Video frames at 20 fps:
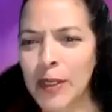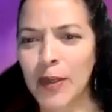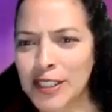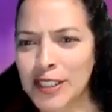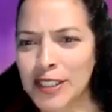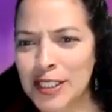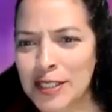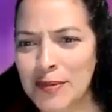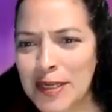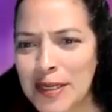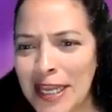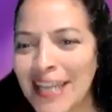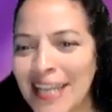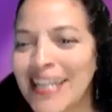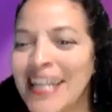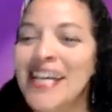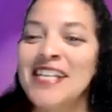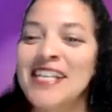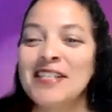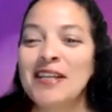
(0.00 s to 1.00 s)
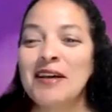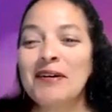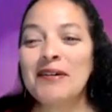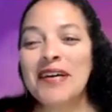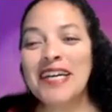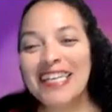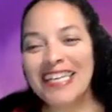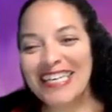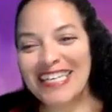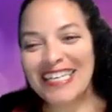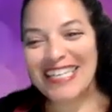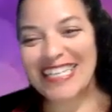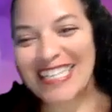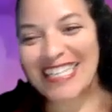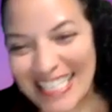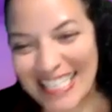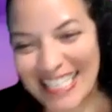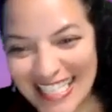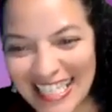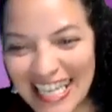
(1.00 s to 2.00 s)
questions, Maneet. So,
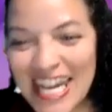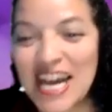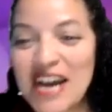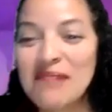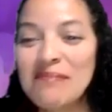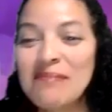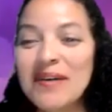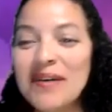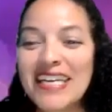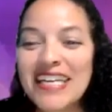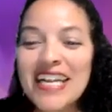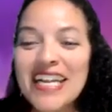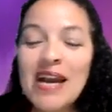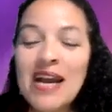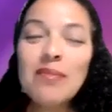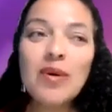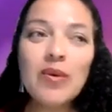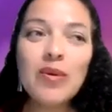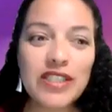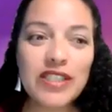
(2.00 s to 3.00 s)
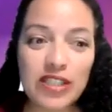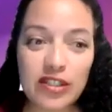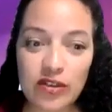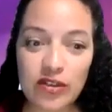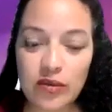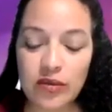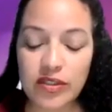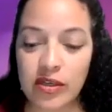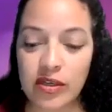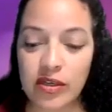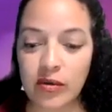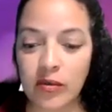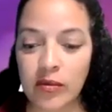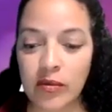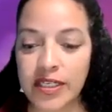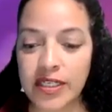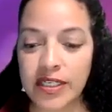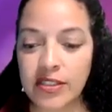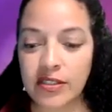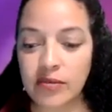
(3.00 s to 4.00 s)
but we do. So
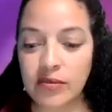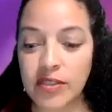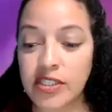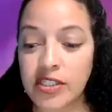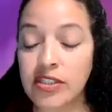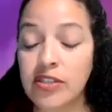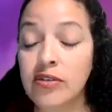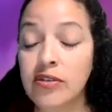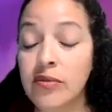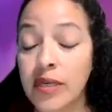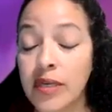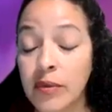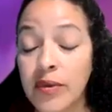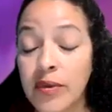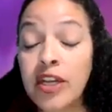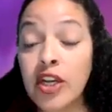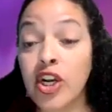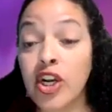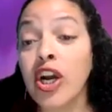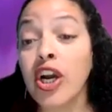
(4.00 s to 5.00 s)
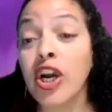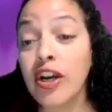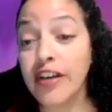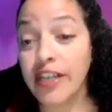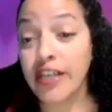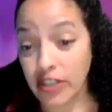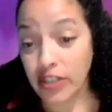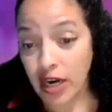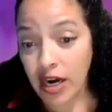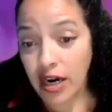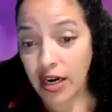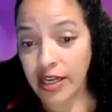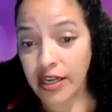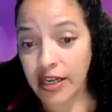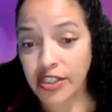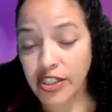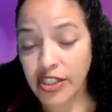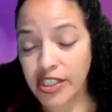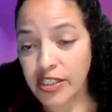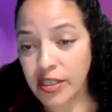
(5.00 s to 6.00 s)
we encourage our
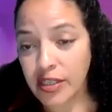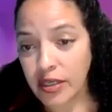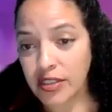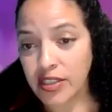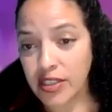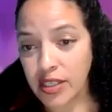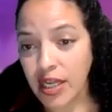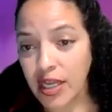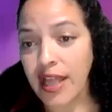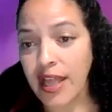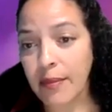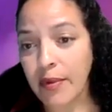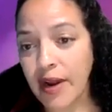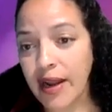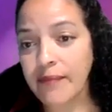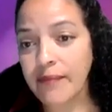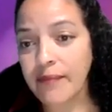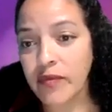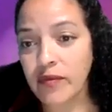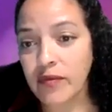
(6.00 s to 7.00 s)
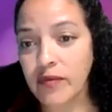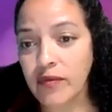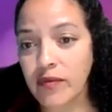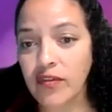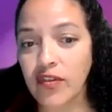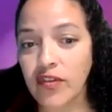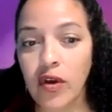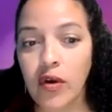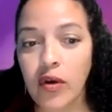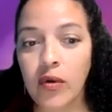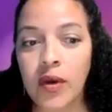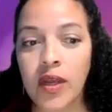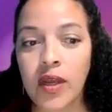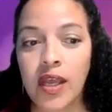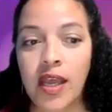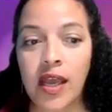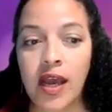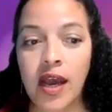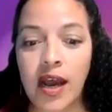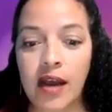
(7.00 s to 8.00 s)
ERGs to collaborate. So,
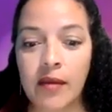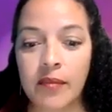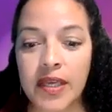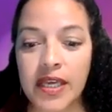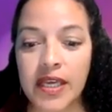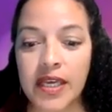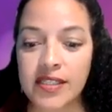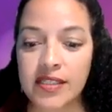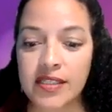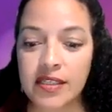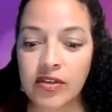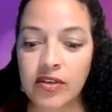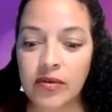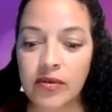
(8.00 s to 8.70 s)
because